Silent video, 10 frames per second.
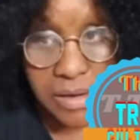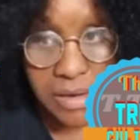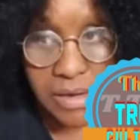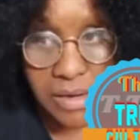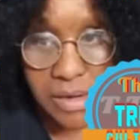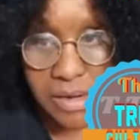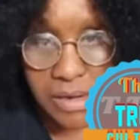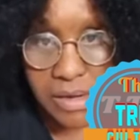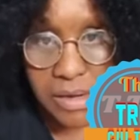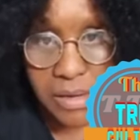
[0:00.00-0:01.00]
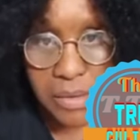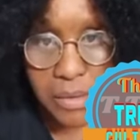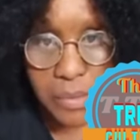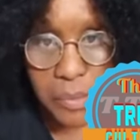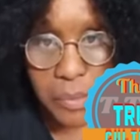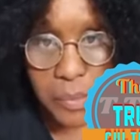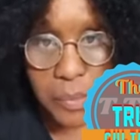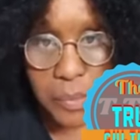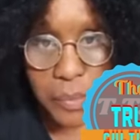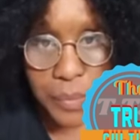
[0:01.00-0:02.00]

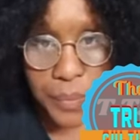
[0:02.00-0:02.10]
No one is speaking in this clip.